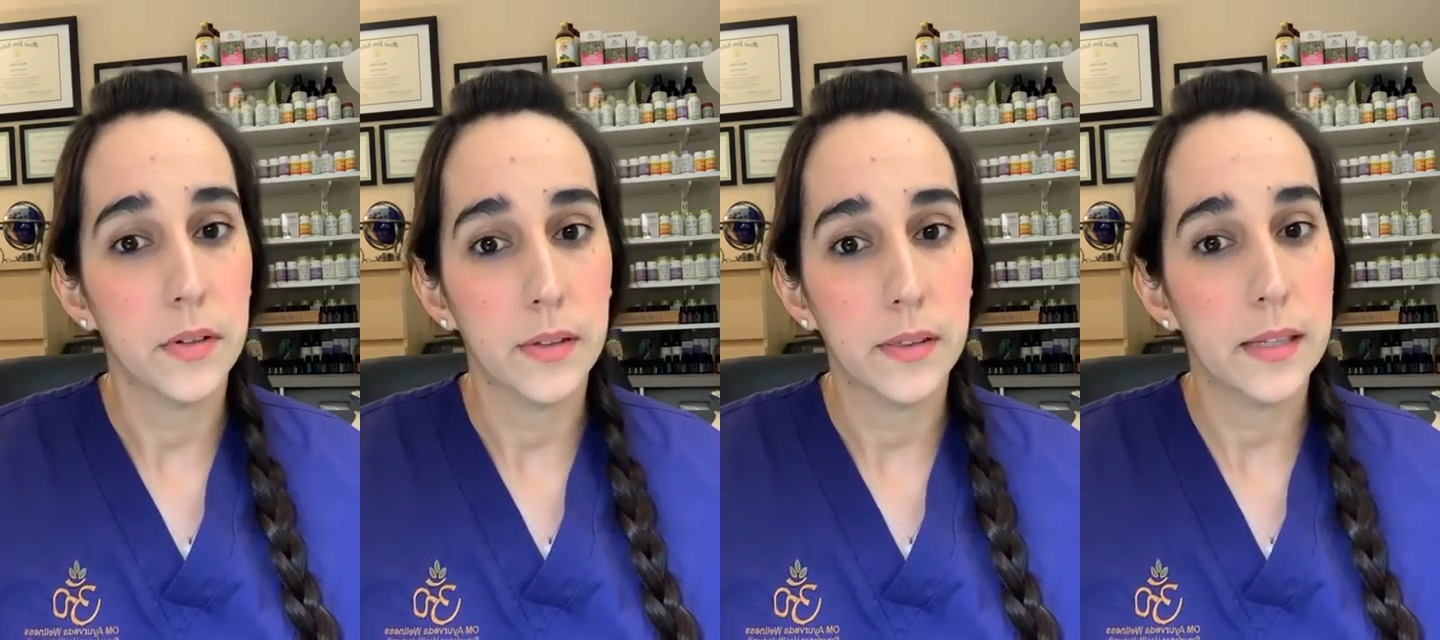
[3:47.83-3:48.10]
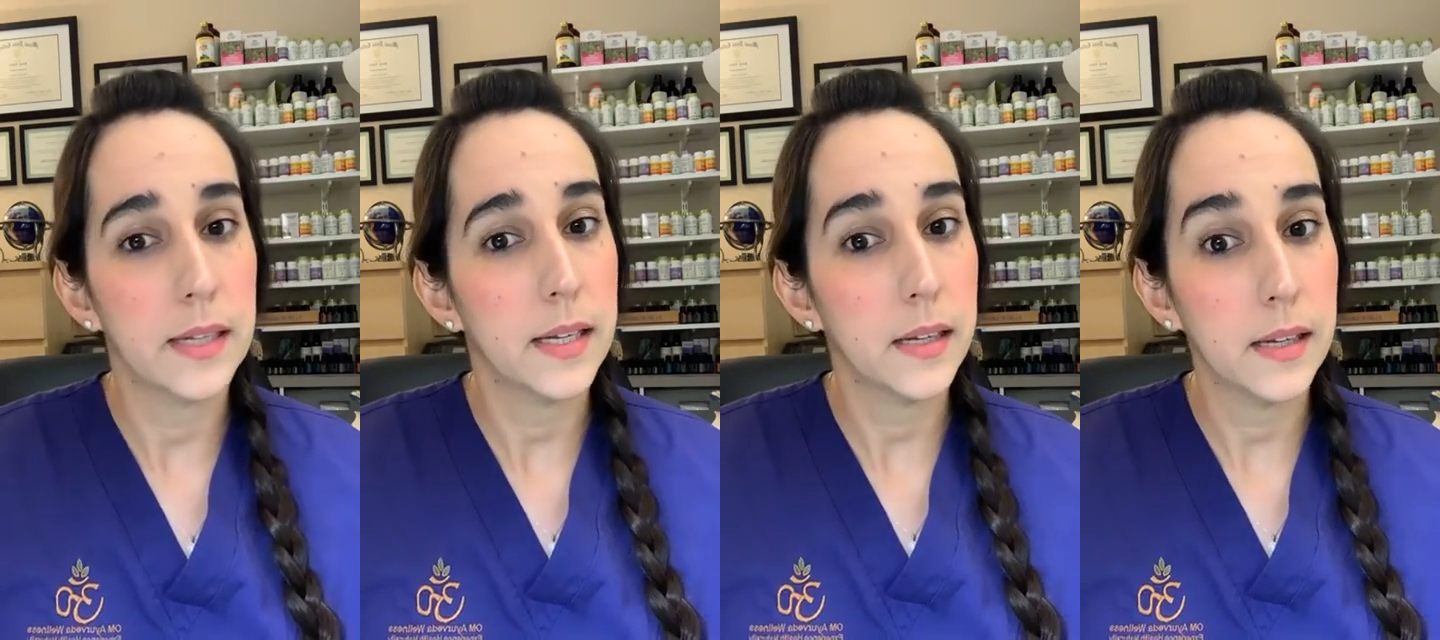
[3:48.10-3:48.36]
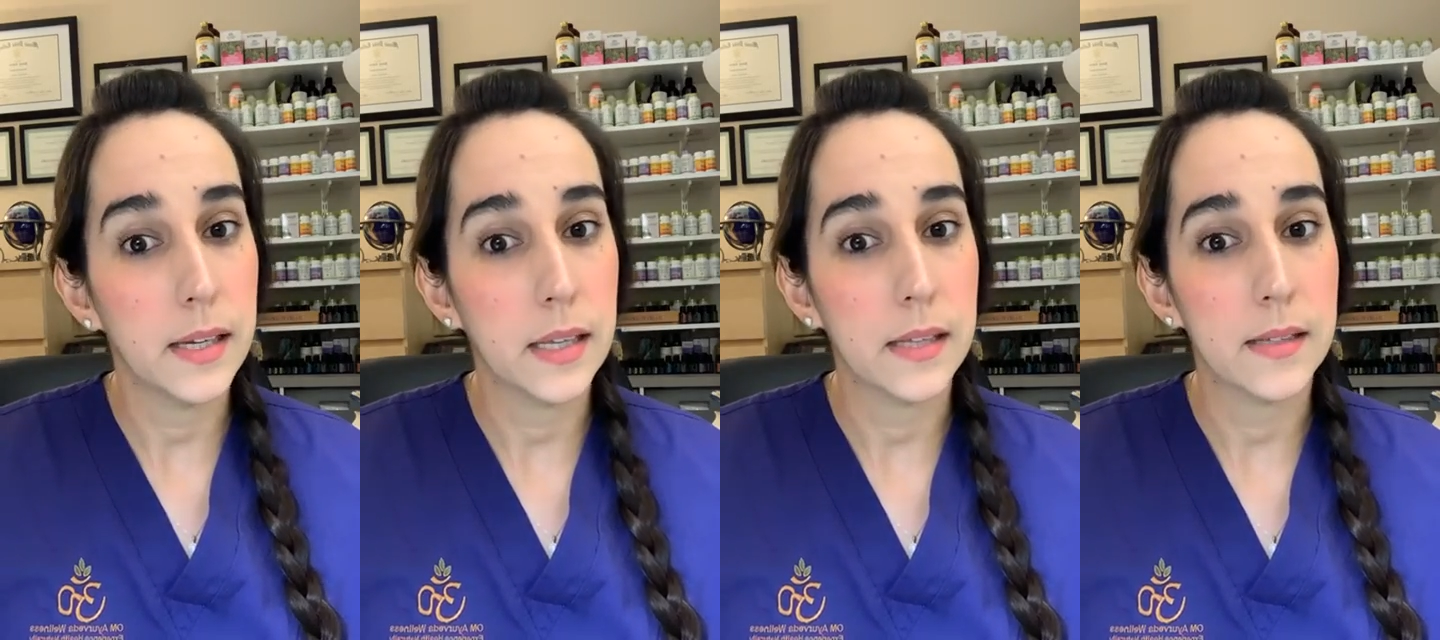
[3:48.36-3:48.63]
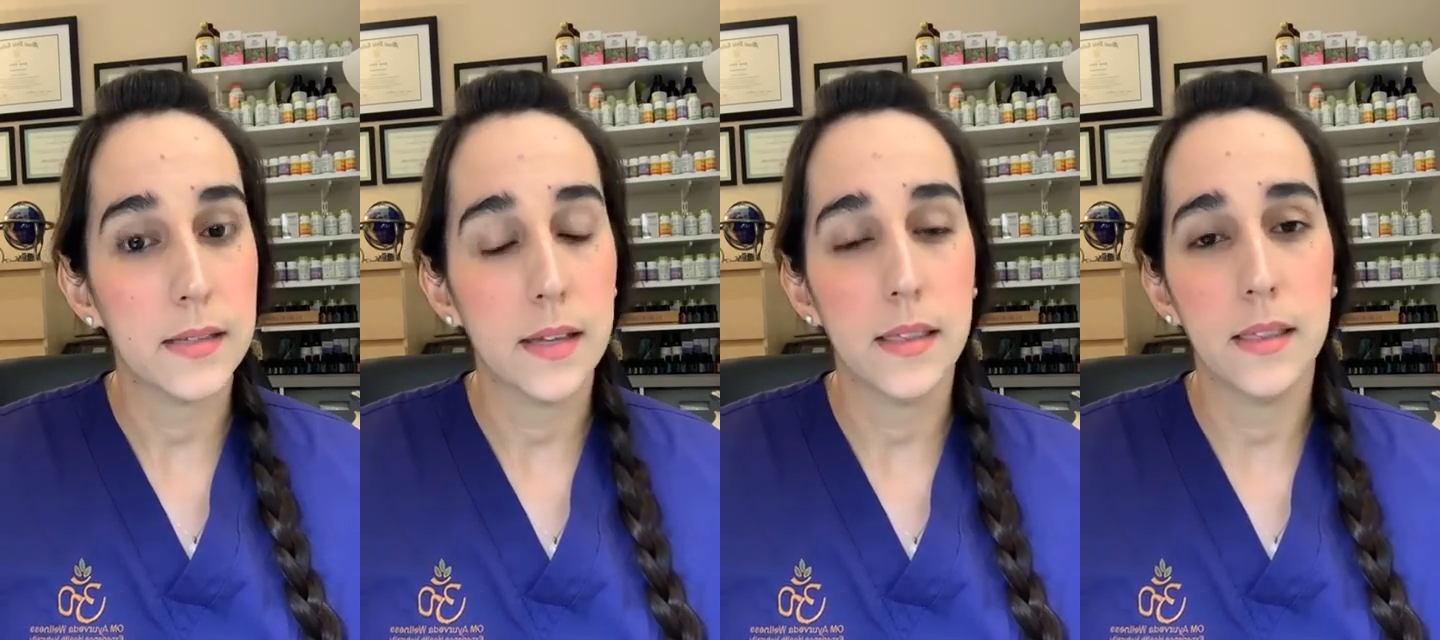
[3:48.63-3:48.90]
the
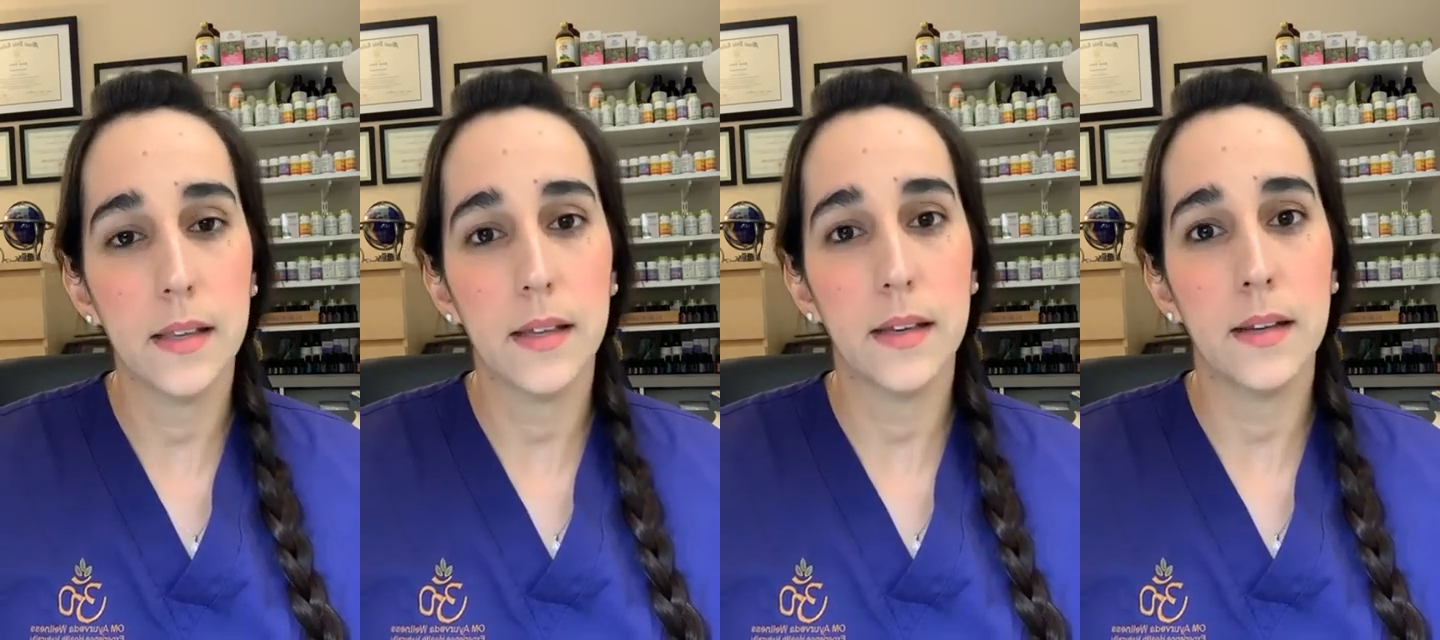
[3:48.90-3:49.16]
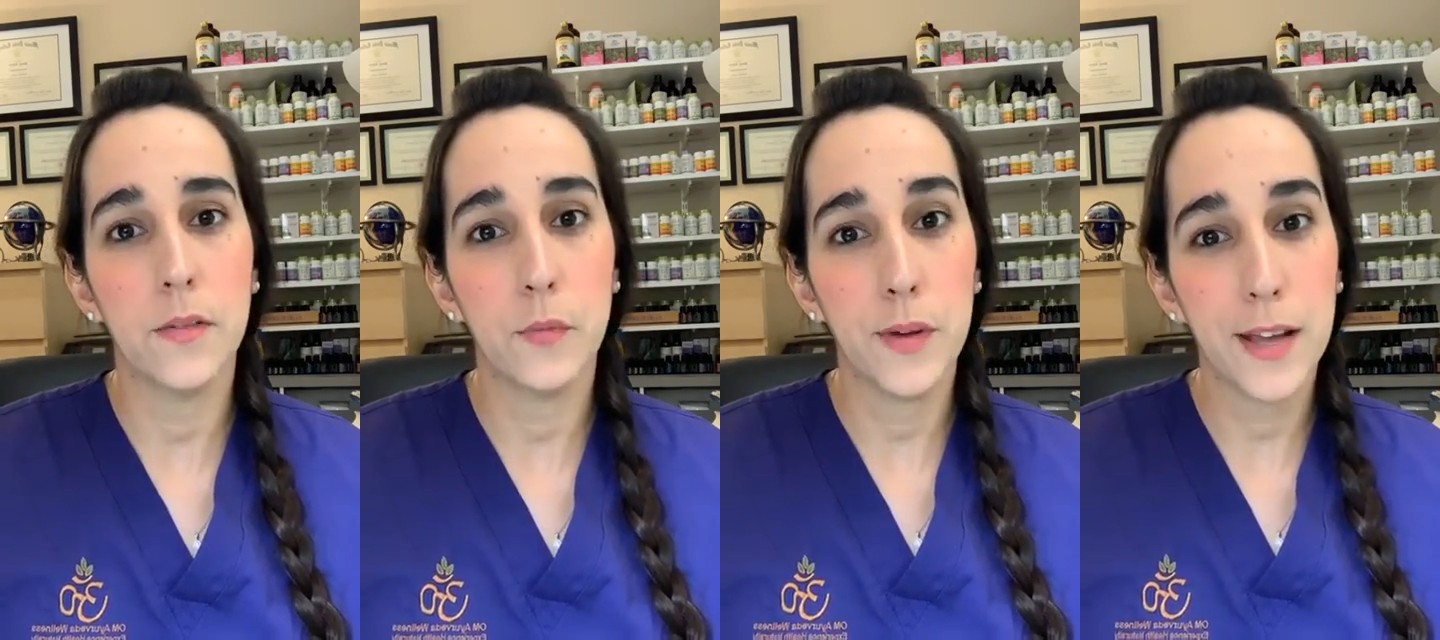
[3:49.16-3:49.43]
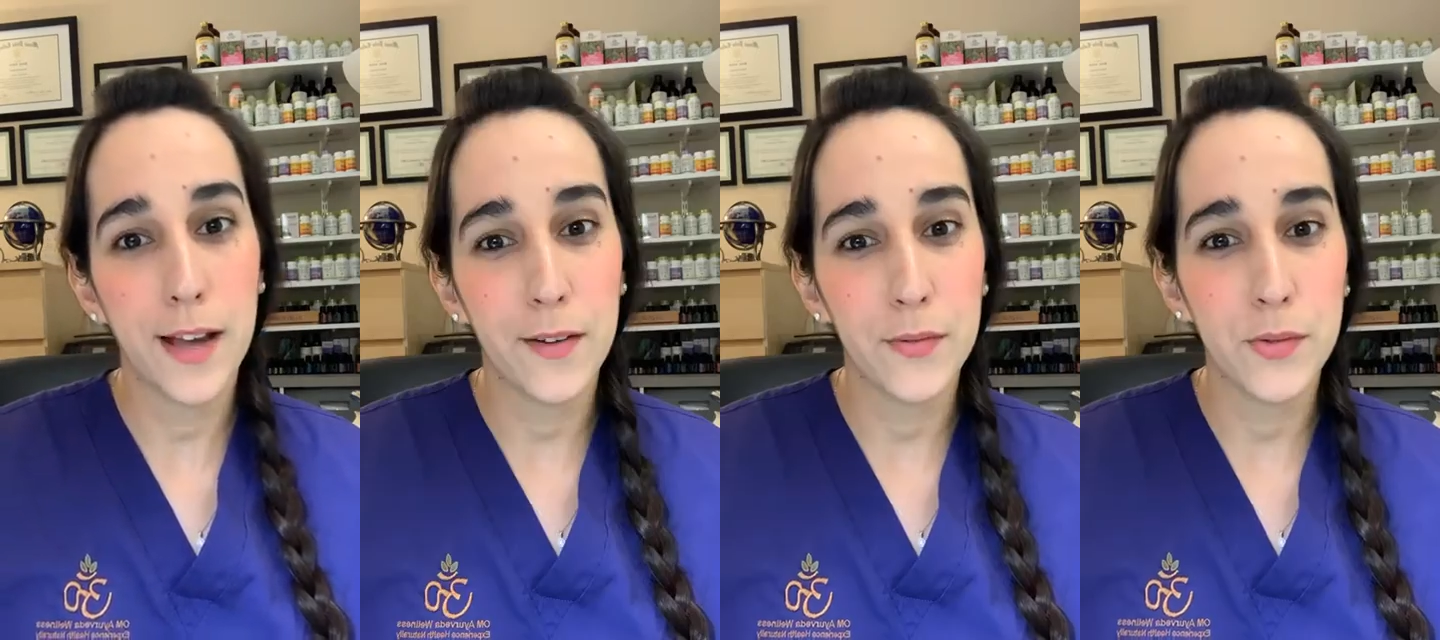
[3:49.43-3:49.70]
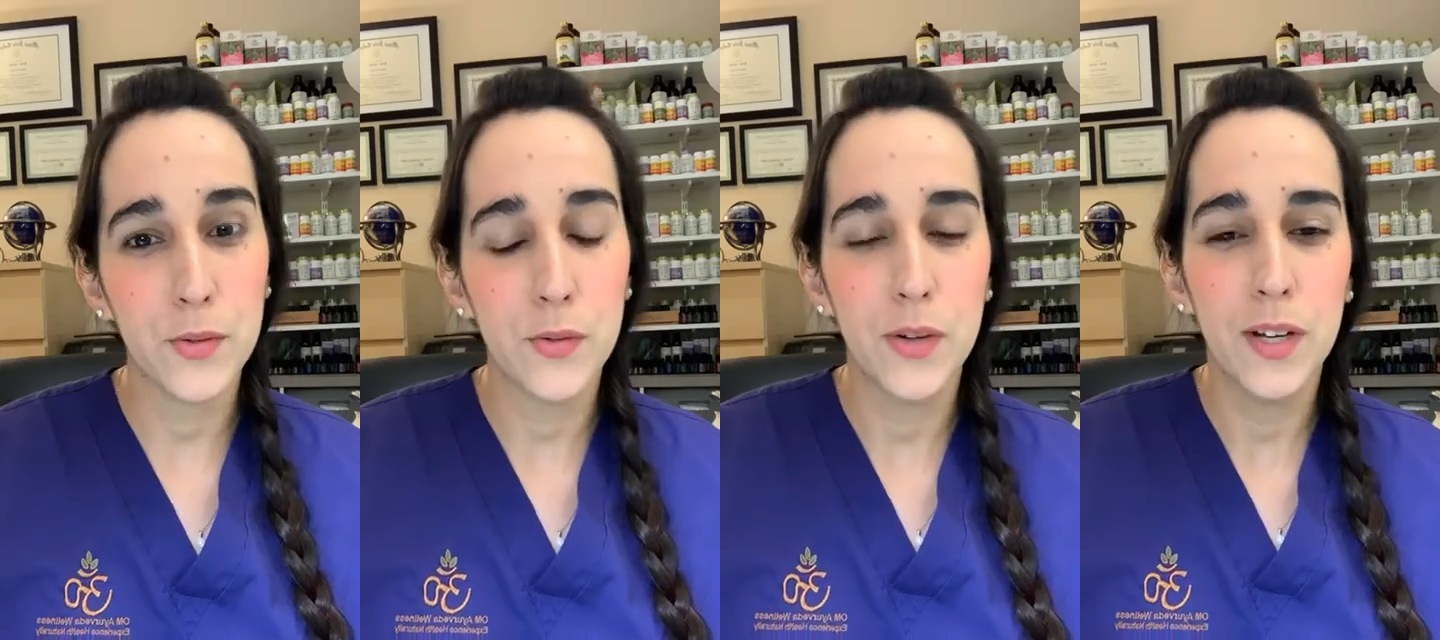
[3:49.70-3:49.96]
kidneys, and then we have
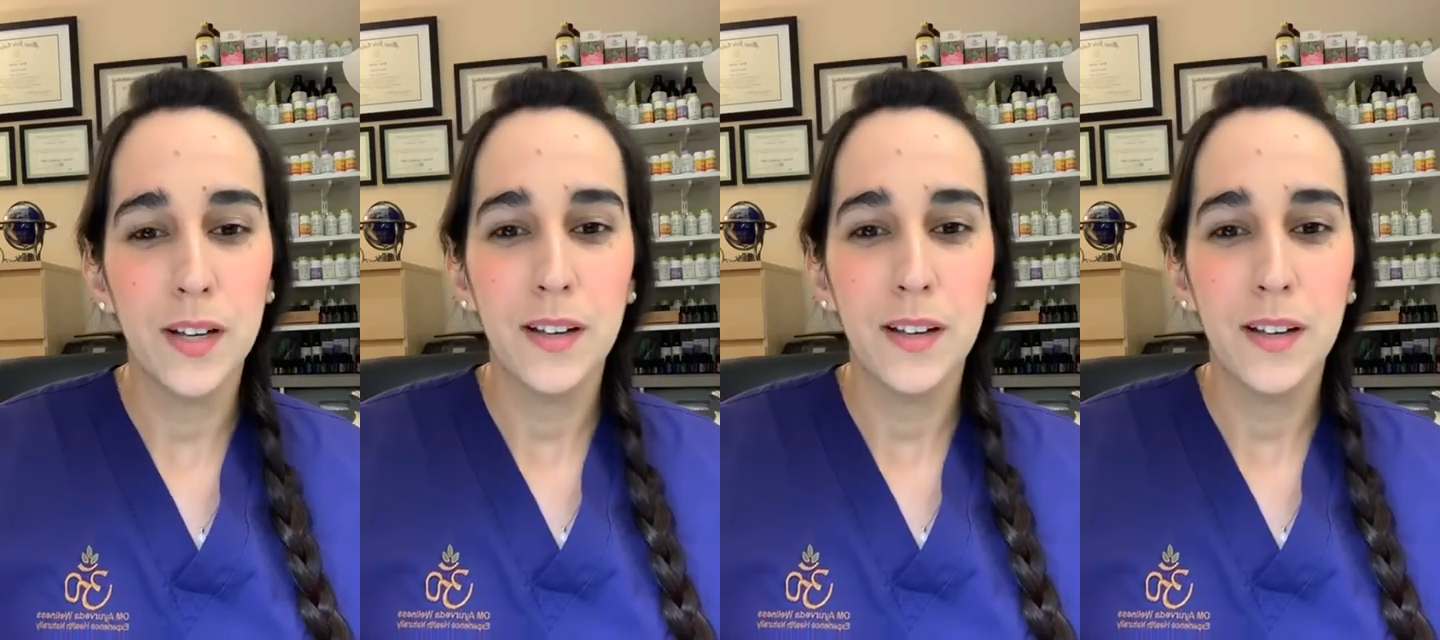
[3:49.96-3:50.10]
to